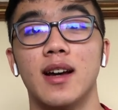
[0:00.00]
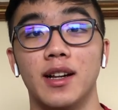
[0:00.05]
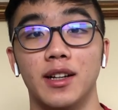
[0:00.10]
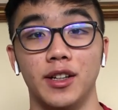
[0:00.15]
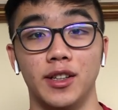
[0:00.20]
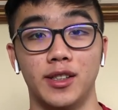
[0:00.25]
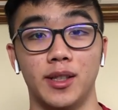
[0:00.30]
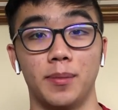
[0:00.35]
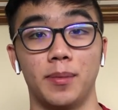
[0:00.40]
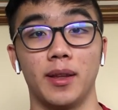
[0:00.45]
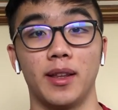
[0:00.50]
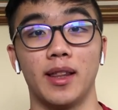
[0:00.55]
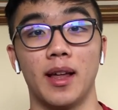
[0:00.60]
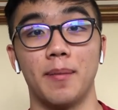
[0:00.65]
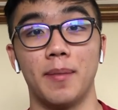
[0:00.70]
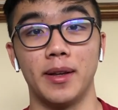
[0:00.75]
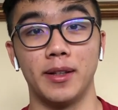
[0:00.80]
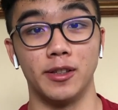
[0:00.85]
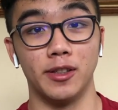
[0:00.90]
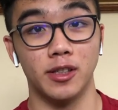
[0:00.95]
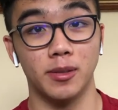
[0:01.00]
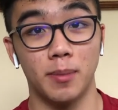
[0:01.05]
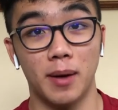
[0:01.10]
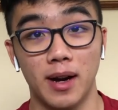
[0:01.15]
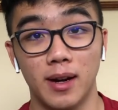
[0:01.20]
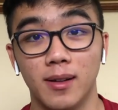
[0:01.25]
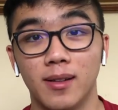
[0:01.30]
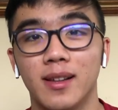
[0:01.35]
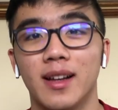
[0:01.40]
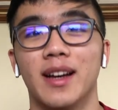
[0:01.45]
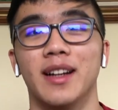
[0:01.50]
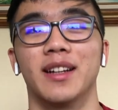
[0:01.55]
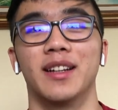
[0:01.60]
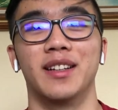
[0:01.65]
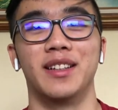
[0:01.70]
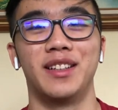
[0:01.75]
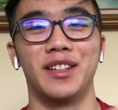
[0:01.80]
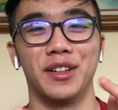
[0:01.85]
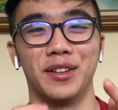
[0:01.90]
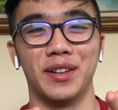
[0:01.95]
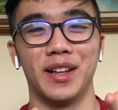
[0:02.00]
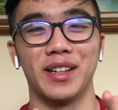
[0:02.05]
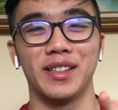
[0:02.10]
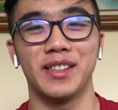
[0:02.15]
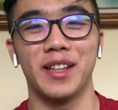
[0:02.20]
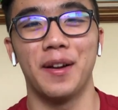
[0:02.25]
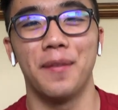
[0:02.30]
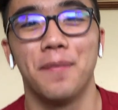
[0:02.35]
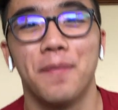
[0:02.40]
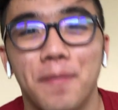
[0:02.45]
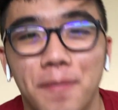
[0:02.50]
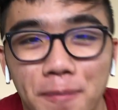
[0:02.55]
Do something that makes you smile, and until next time.